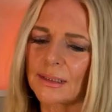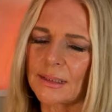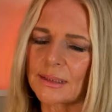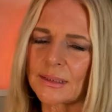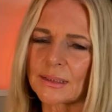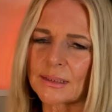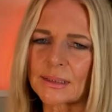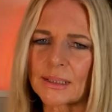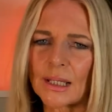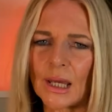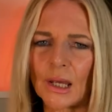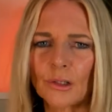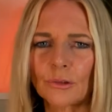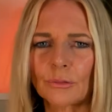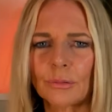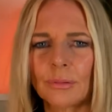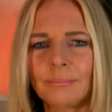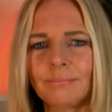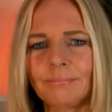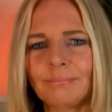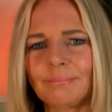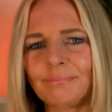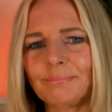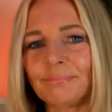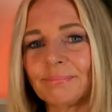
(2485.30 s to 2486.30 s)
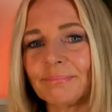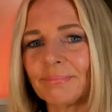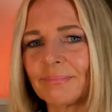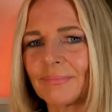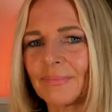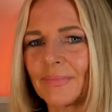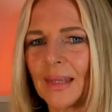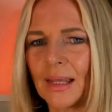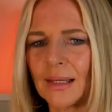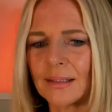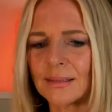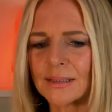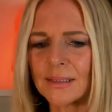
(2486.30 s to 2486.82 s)
So,
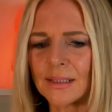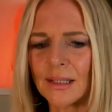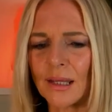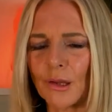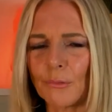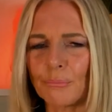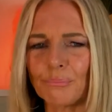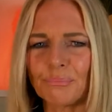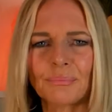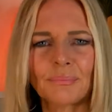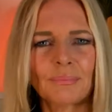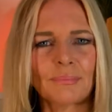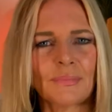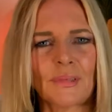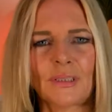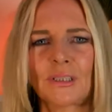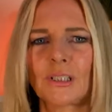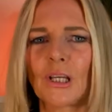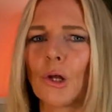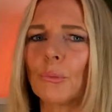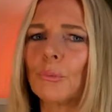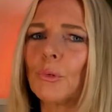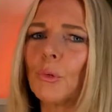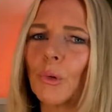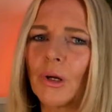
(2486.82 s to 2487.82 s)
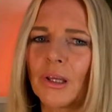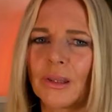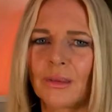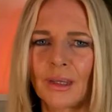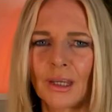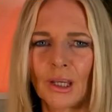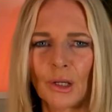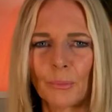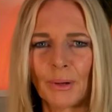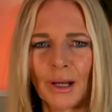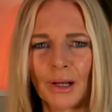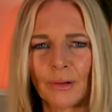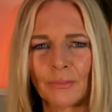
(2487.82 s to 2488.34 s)
that's it. Tell me what you
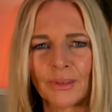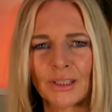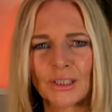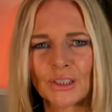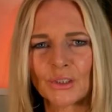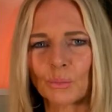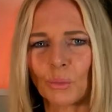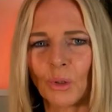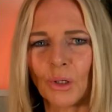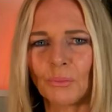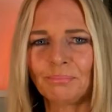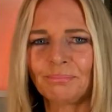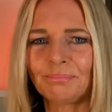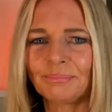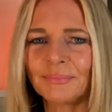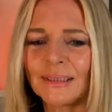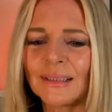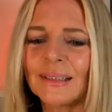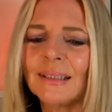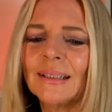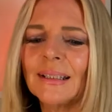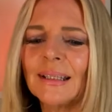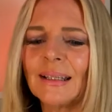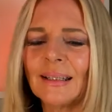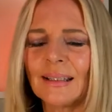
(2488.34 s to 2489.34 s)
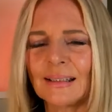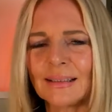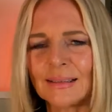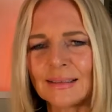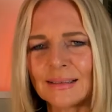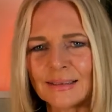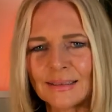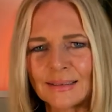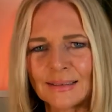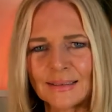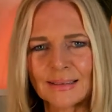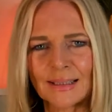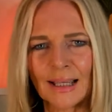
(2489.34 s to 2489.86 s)
think about this one
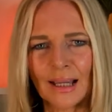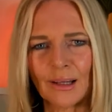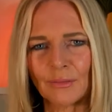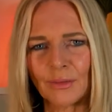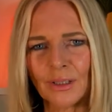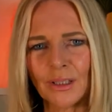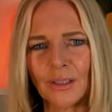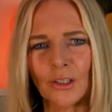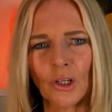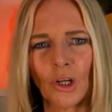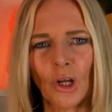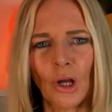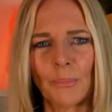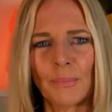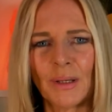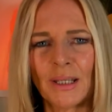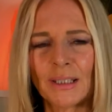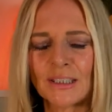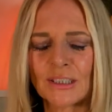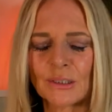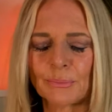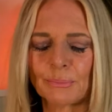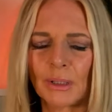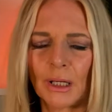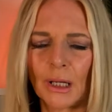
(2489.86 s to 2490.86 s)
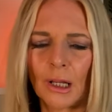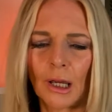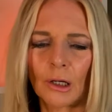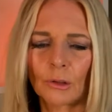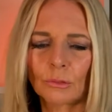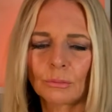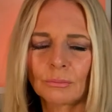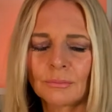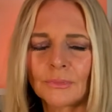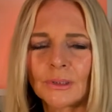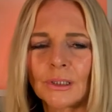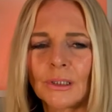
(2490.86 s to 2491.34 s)
down in the comments below.